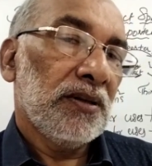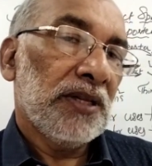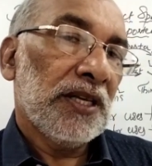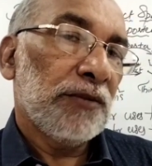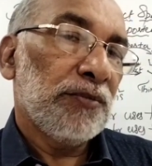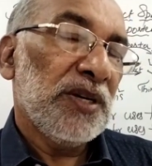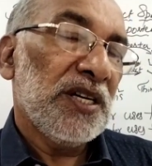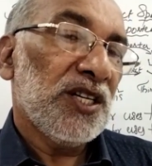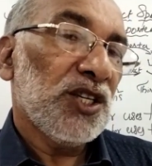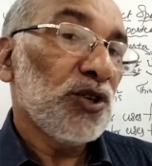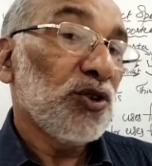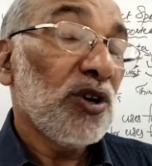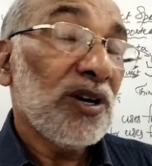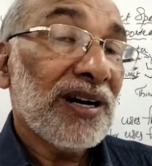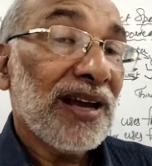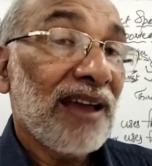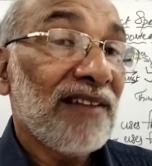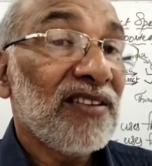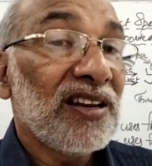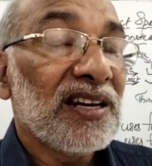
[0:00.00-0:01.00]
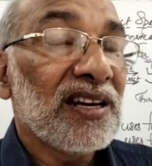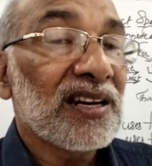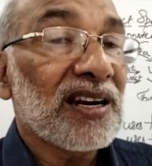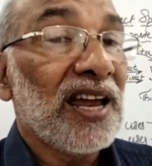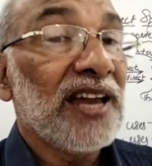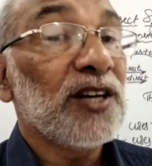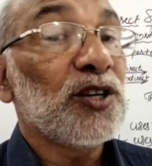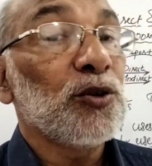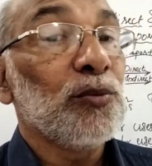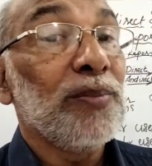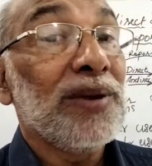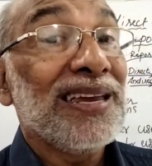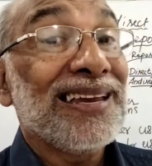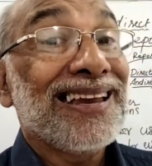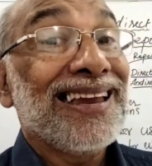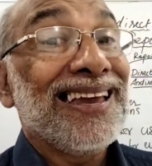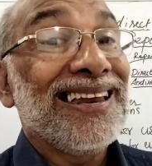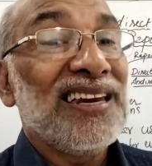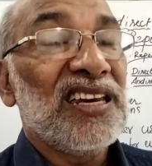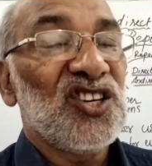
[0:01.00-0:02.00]
That means you don't have any right to
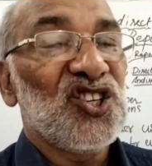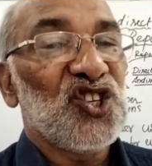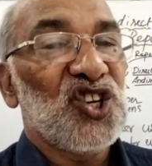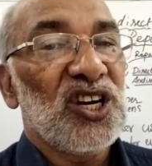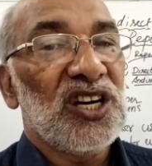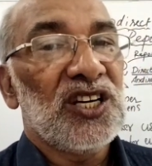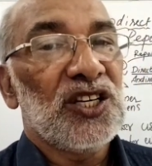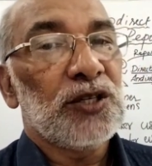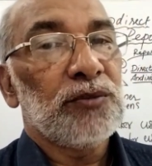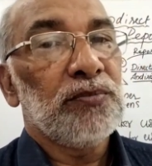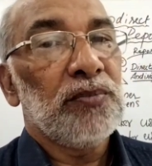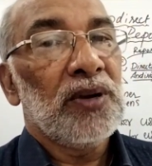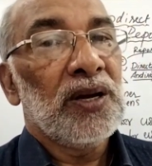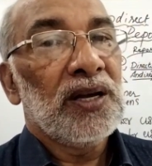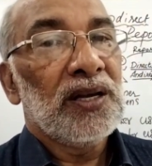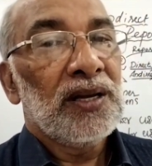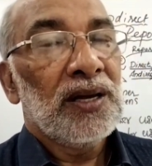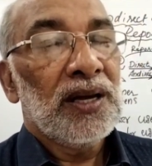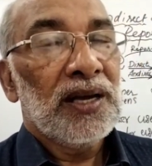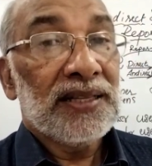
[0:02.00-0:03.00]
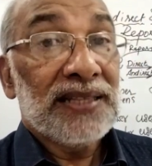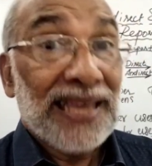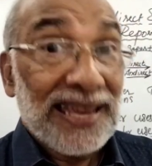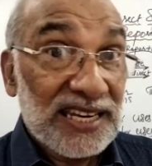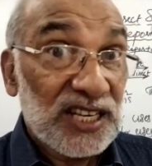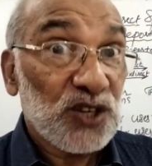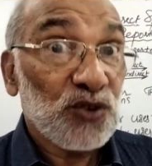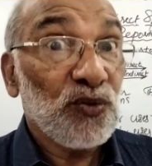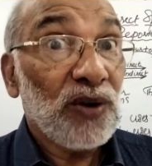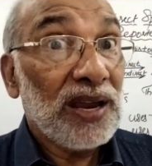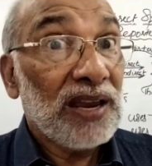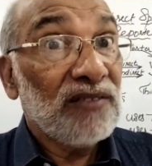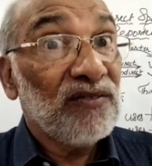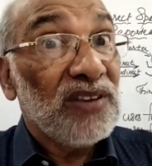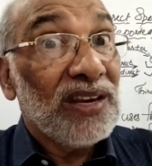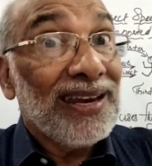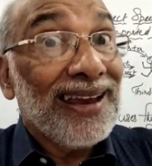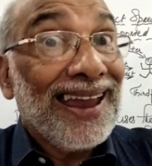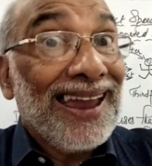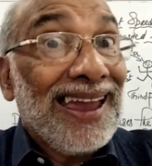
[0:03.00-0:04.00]
make any change. That's why
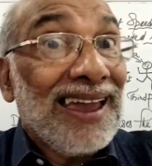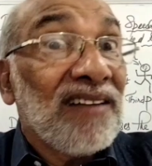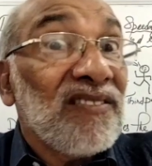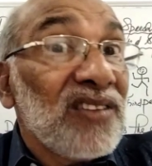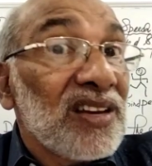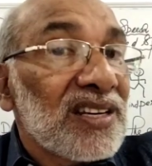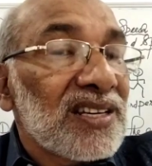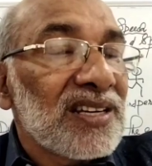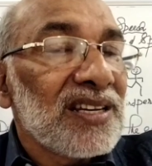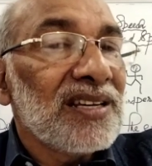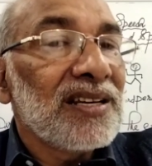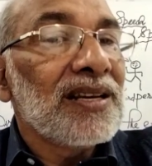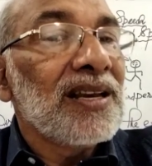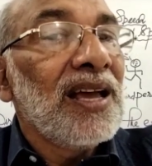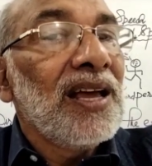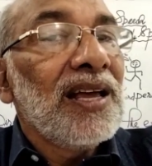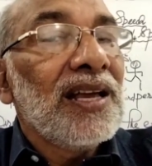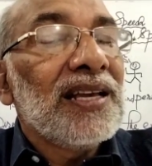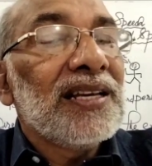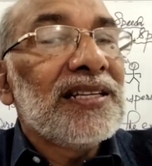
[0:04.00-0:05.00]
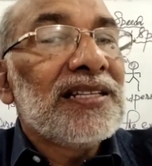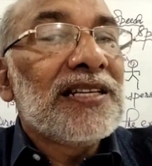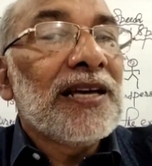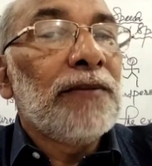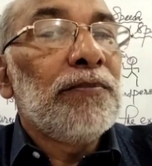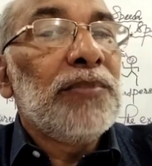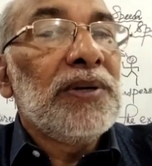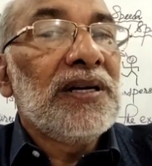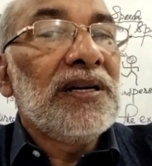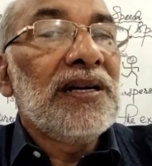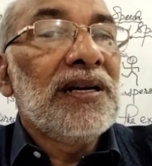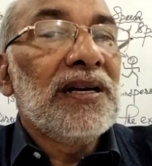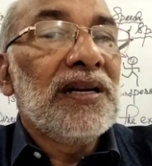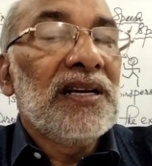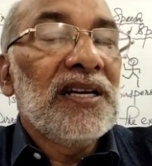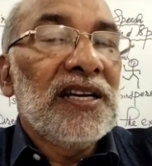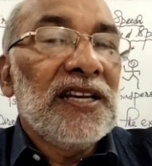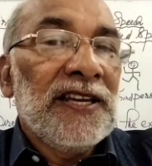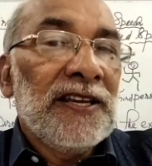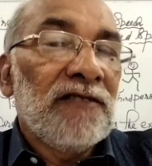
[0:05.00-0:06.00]
we have it in a double
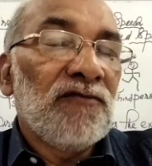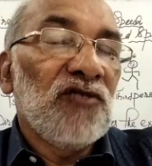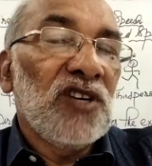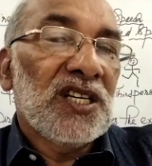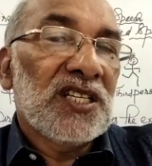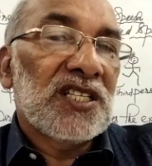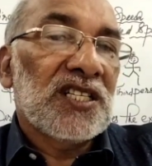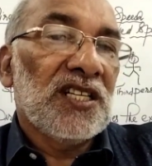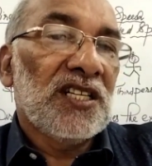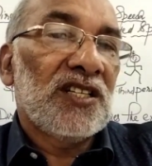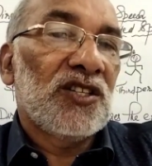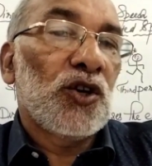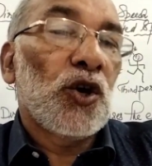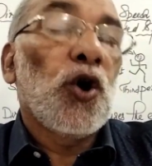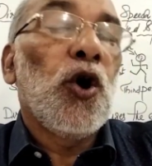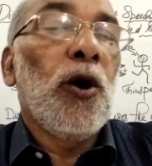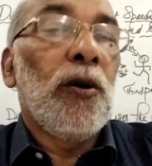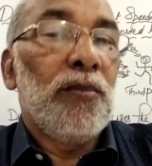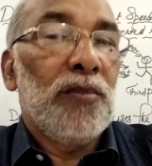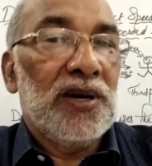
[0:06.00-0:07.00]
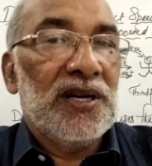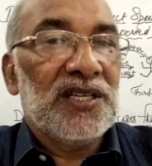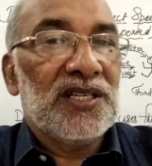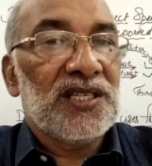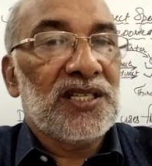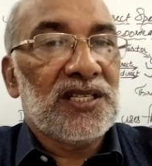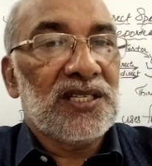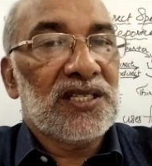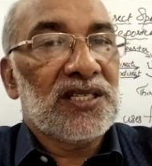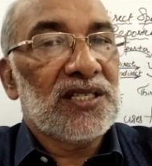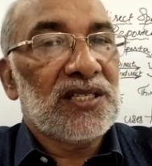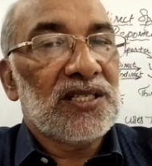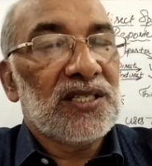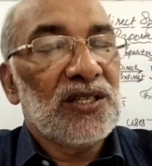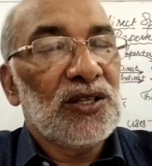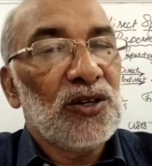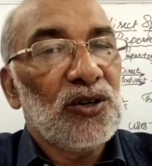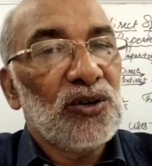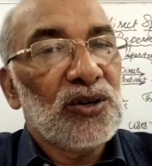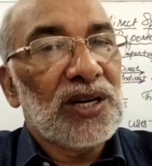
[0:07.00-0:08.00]
inverted commas.
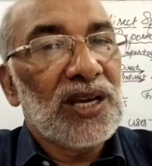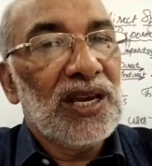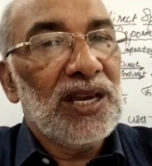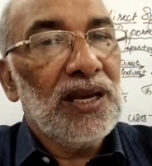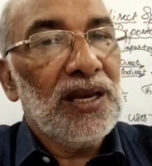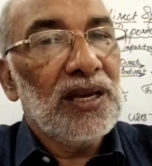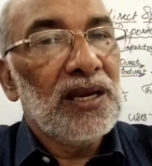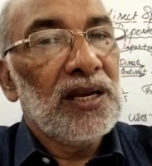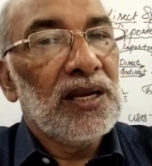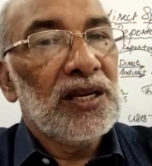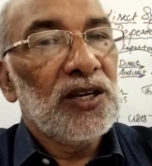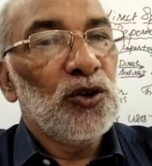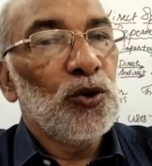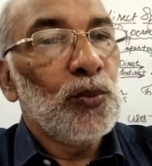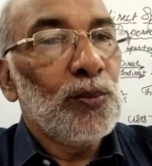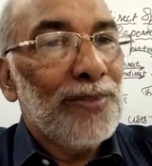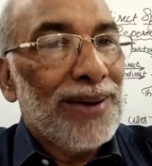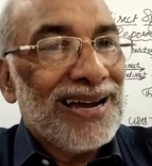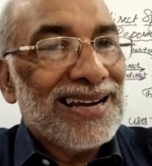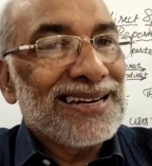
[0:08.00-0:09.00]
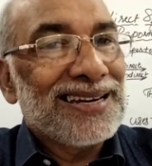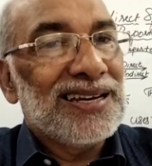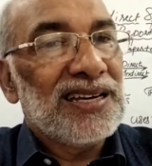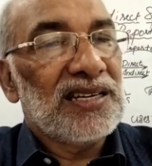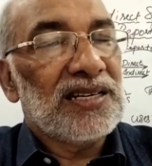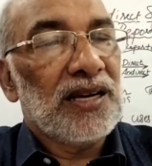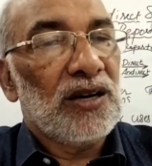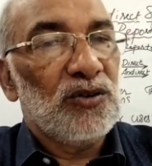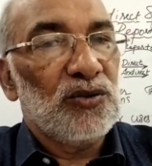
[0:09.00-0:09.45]
Okay? You mark it